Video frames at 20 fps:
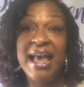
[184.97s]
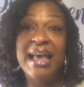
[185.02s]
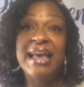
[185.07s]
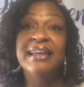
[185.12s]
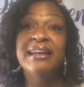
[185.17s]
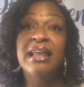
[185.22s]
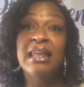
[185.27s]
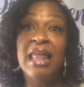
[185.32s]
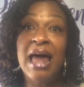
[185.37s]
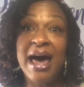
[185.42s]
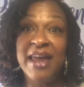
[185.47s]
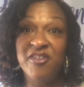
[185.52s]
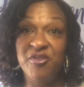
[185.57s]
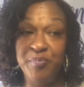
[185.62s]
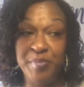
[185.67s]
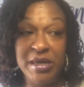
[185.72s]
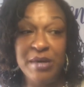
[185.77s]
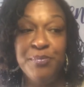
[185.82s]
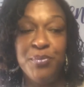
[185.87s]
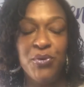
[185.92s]
in a lot of
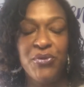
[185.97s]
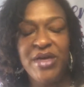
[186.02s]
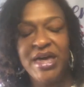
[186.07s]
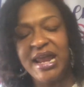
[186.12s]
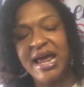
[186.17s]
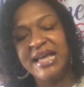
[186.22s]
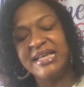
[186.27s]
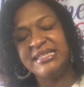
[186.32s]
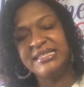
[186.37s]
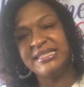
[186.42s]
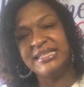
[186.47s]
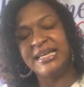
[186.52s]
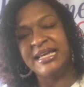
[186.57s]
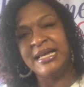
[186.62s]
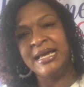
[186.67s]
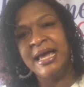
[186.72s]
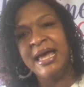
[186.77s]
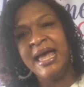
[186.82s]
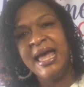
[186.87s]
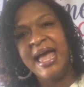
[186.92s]
people that I see.